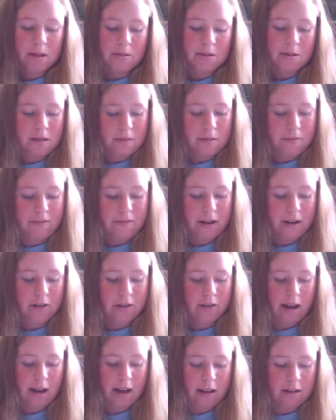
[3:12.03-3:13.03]
was some final
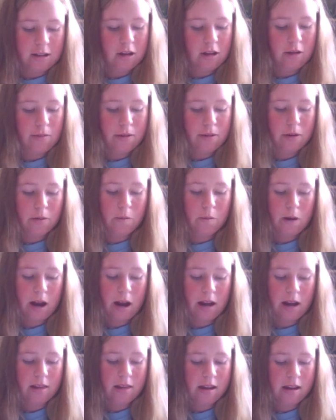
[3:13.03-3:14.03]
guest who had been away
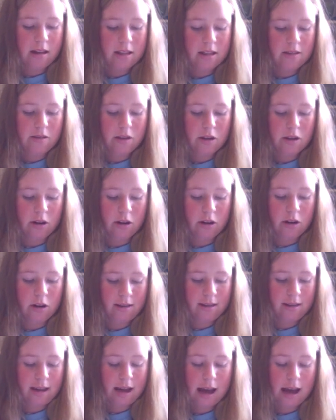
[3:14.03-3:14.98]
at the ends of the earth